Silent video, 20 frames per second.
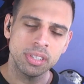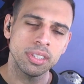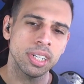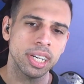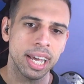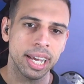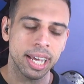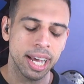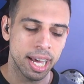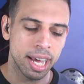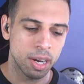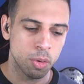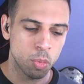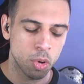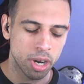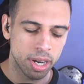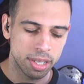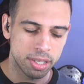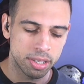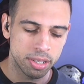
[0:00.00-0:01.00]
thing I kind of
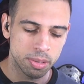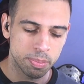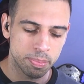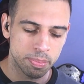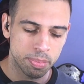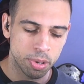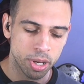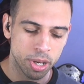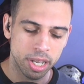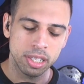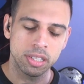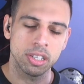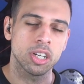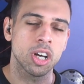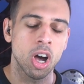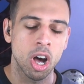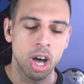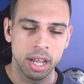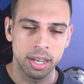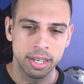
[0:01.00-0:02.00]
wanted to put into
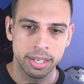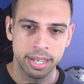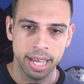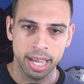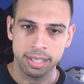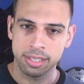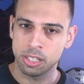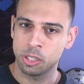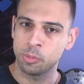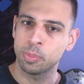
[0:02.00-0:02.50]
context,